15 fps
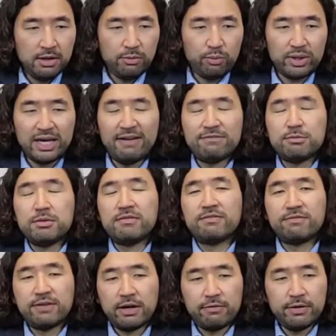We have to be
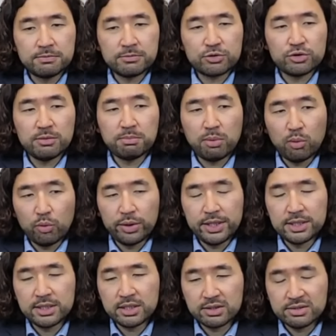very to the
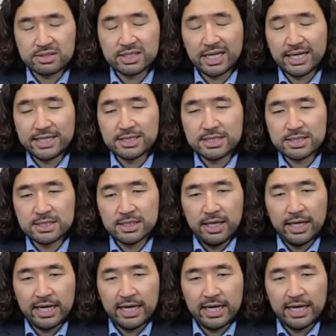point, concise,